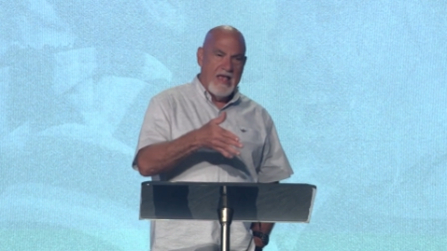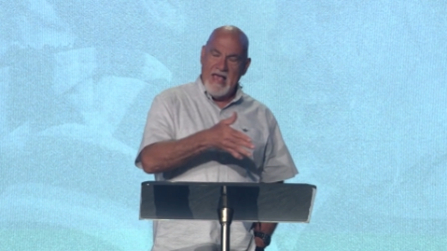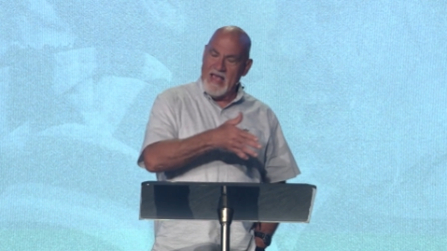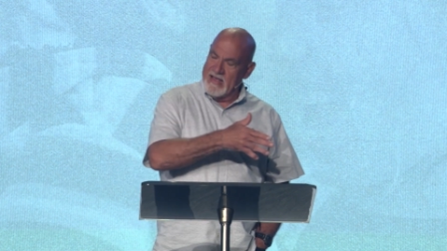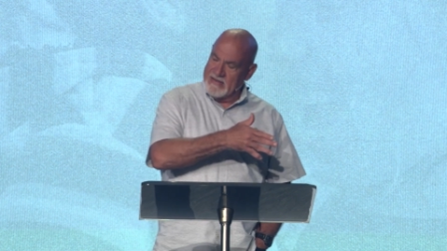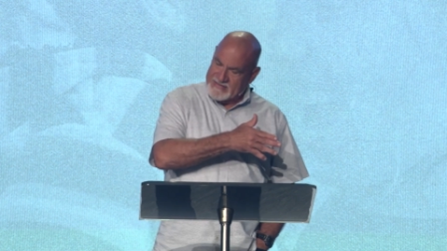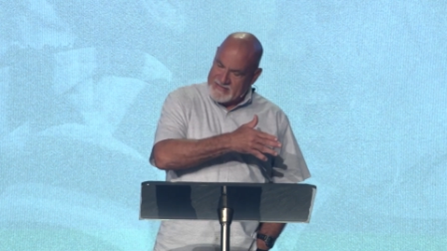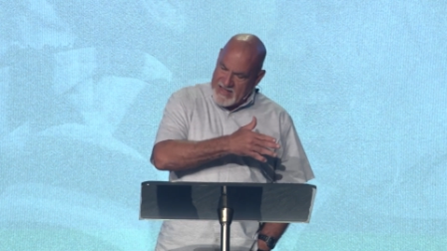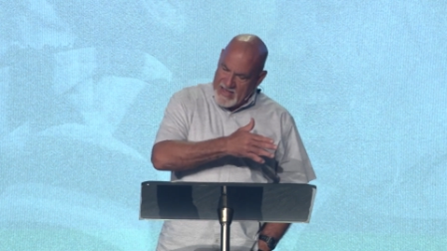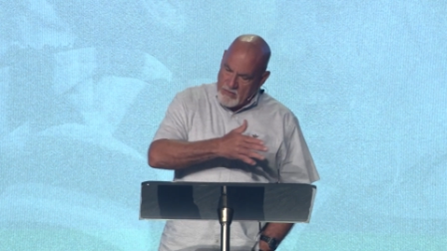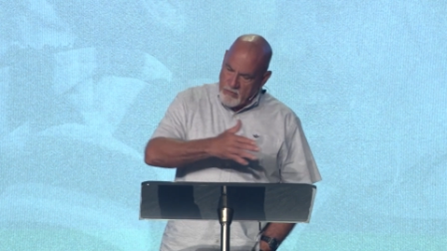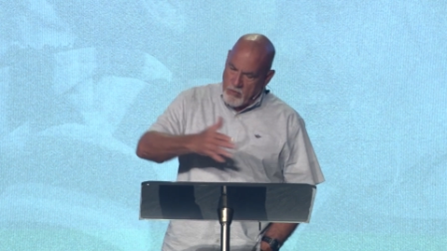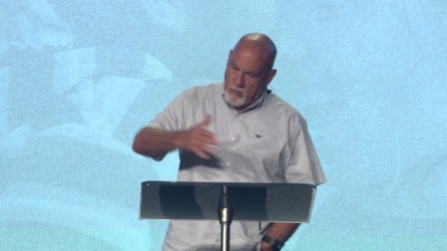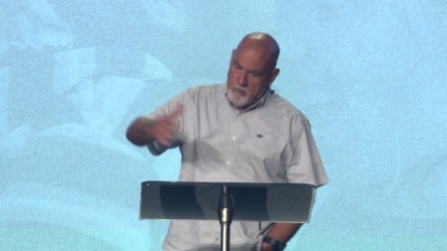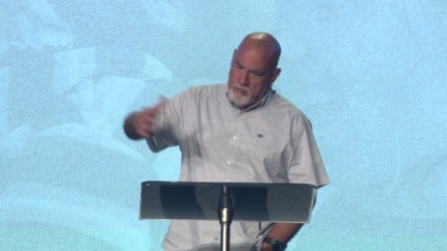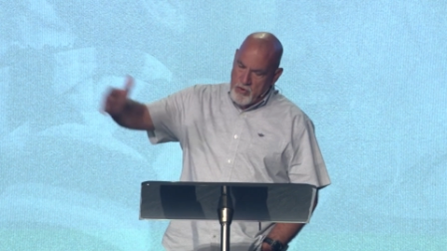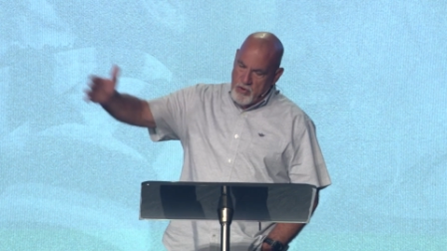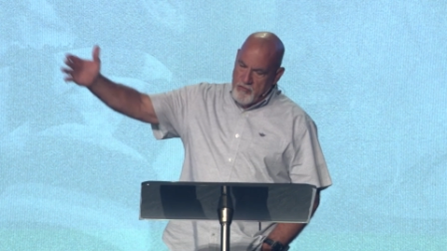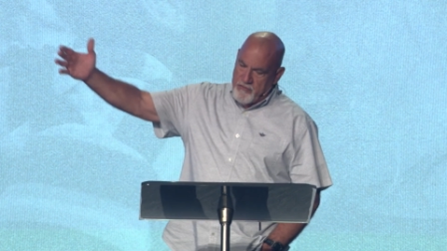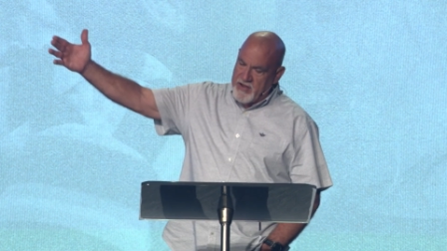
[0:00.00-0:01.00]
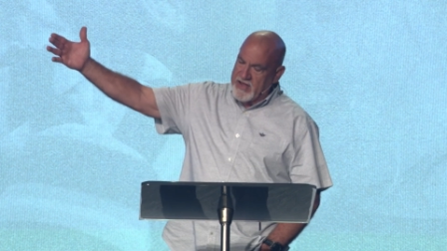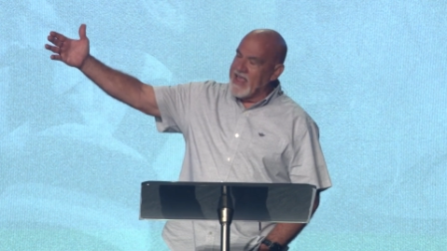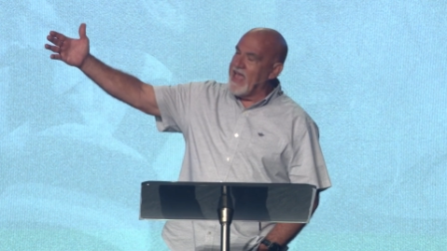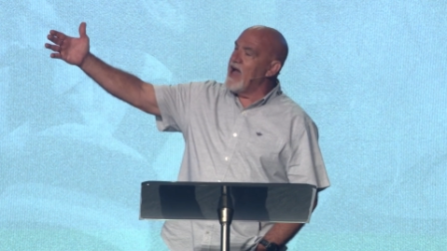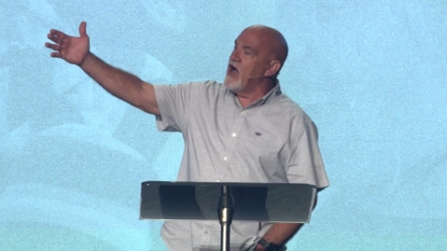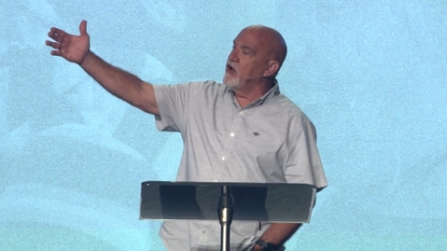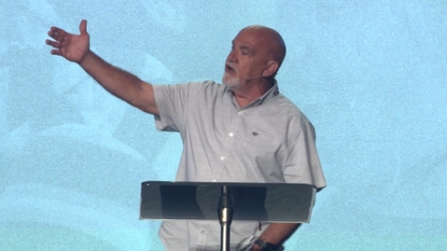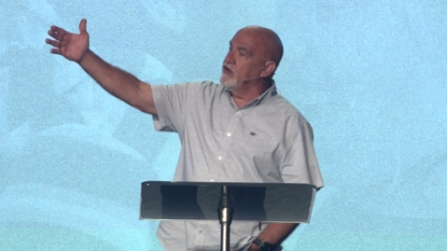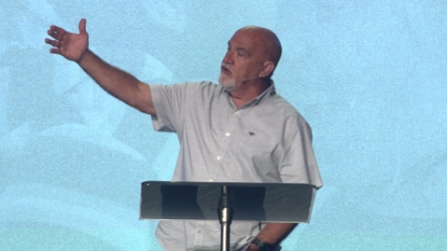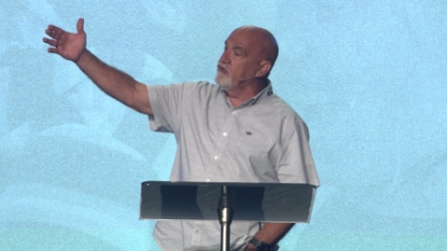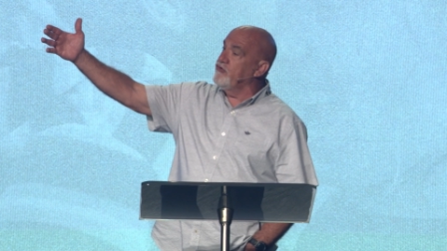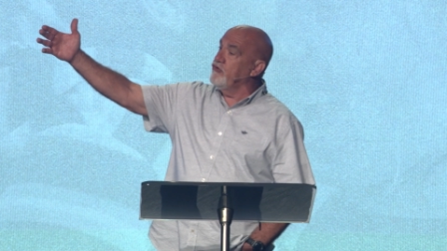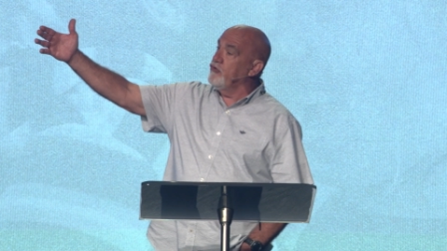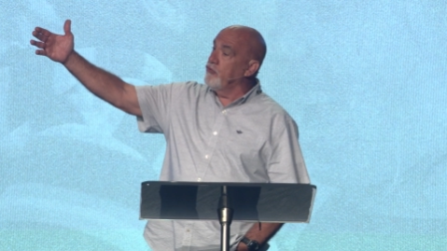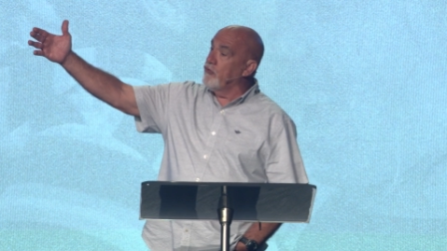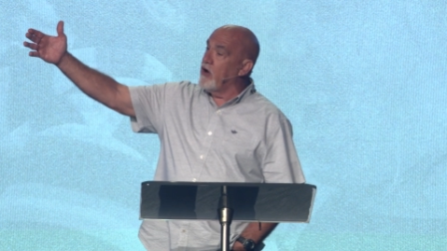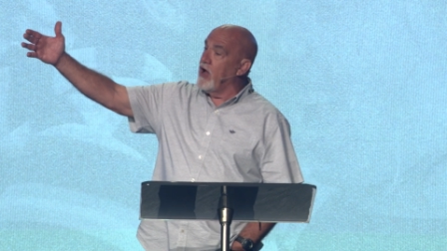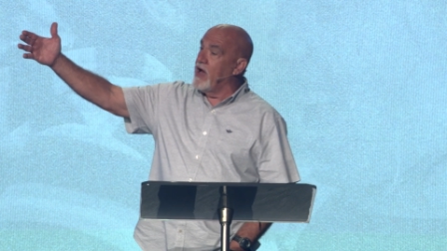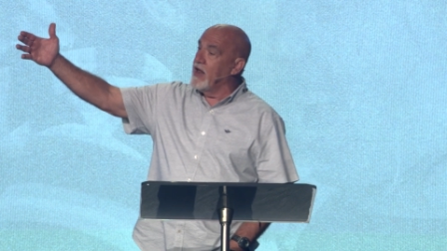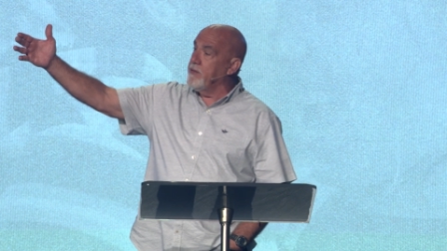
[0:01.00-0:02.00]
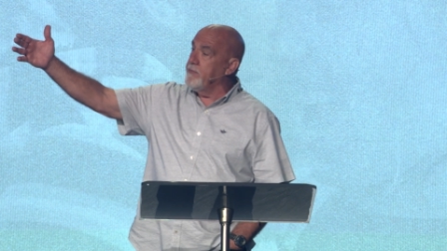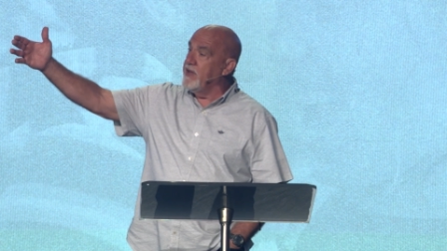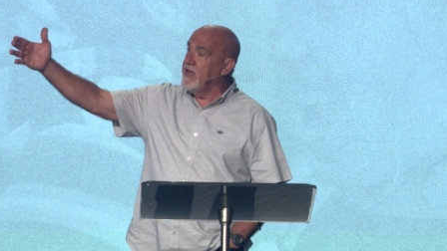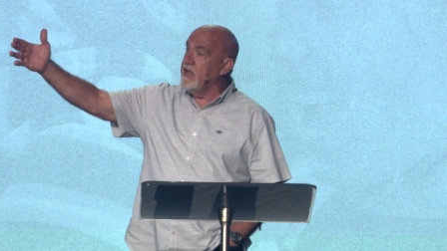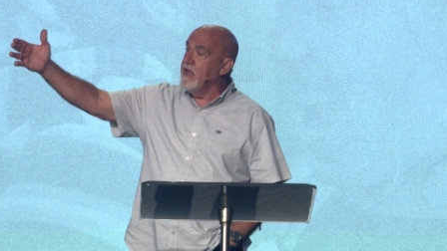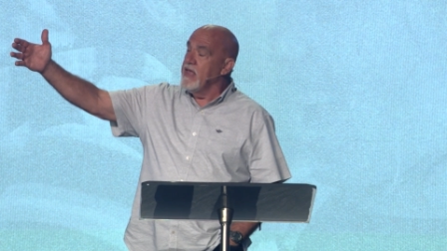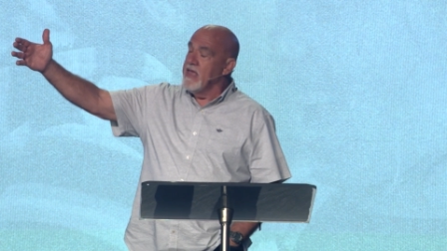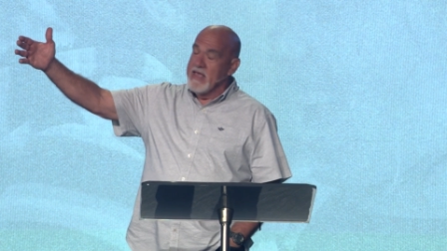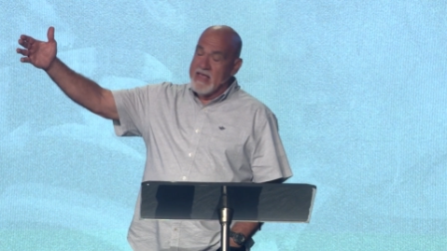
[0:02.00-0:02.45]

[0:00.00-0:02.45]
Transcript: as they were moving out in Deuteronomy,